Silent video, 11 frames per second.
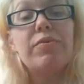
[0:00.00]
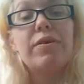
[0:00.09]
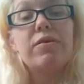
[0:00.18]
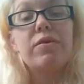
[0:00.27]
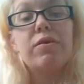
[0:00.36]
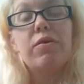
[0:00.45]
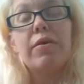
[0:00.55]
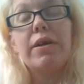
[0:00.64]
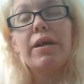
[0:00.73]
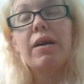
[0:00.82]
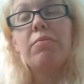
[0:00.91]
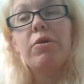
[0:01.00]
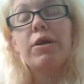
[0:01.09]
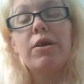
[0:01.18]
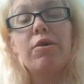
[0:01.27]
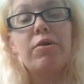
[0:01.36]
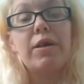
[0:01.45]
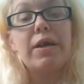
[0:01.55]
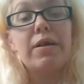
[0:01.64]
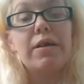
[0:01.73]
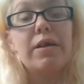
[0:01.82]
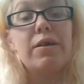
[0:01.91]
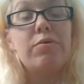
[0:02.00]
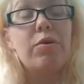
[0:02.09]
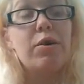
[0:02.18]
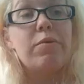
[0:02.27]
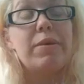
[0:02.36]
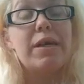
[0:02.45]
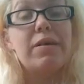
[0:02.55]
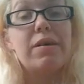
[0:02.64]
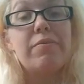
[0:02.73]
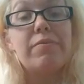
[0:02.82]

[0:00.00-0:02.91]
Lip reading: and you hurt me enough to get closure.